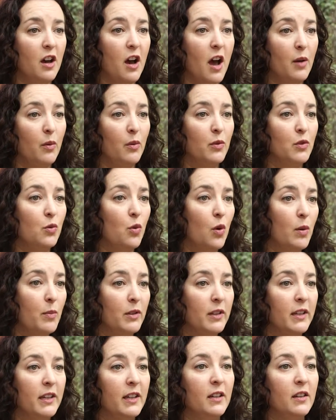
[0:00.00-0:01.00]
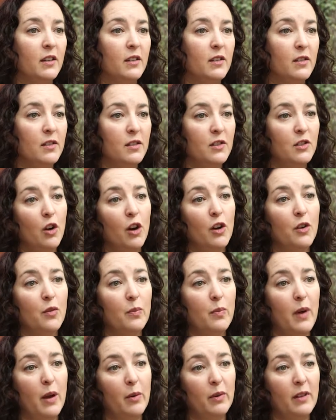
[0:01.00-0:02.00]
I will normally start
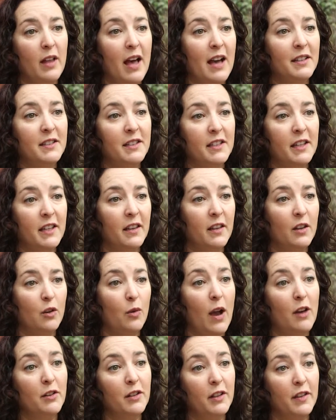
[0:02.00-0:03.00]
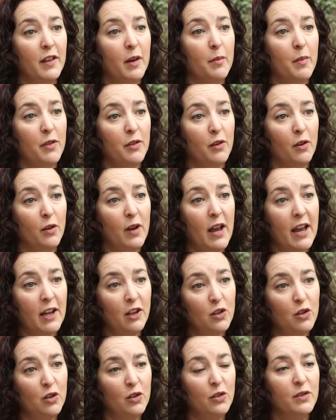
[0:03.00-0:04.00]
by relaxing, grounding them on their
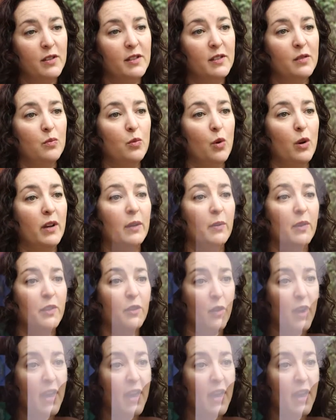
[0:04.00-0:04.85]
ankles, working with their